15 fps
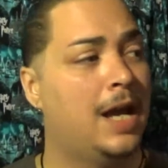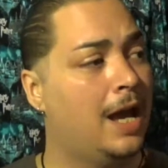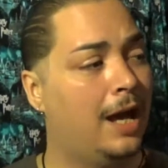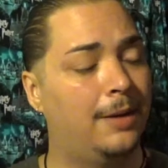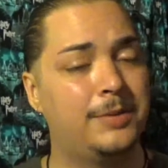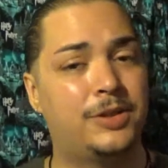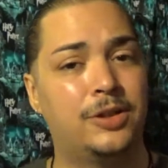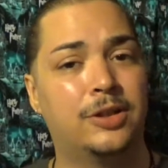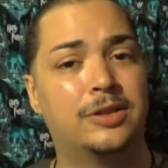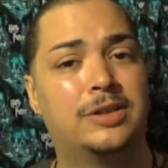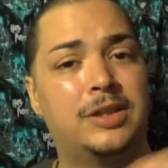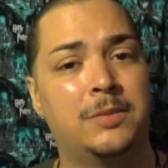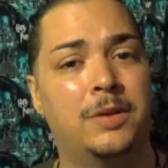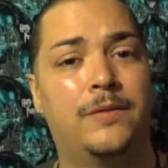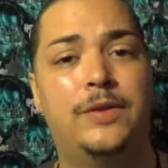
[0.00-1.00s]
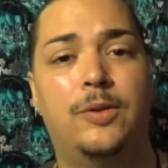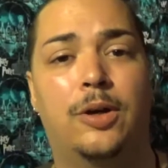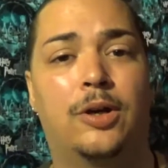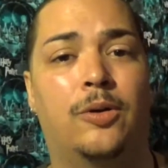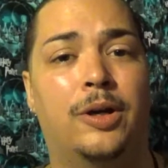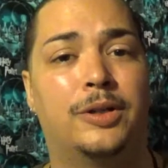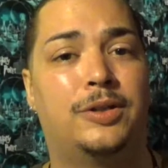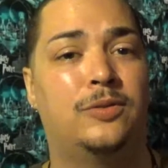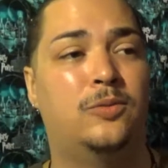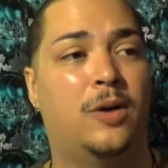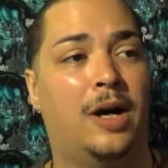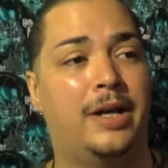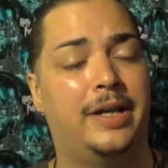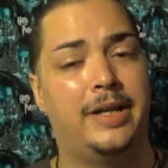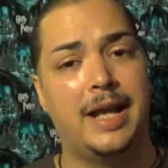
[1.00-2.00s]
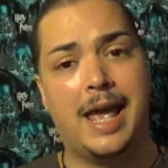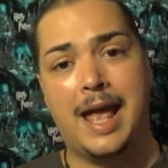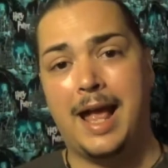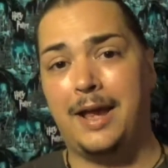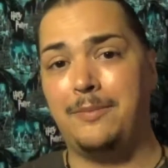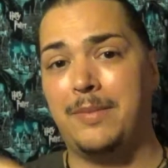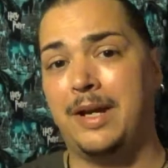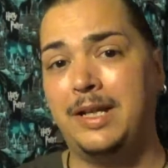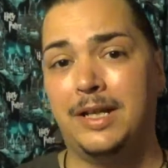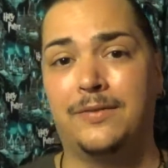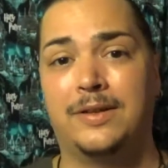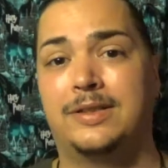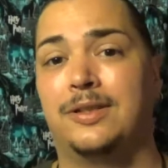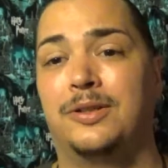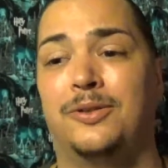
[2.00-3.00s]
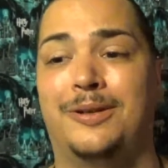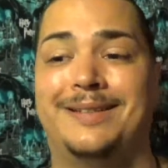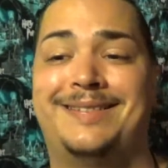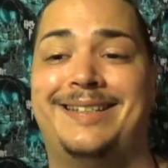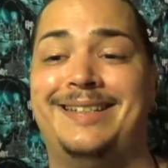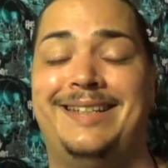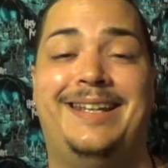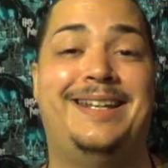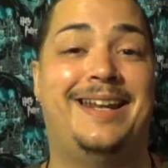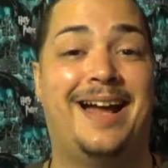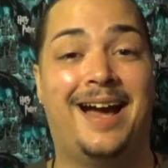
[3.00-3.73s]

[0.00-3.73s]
I'm sure some of you are going to want it, and many of us are going to need it.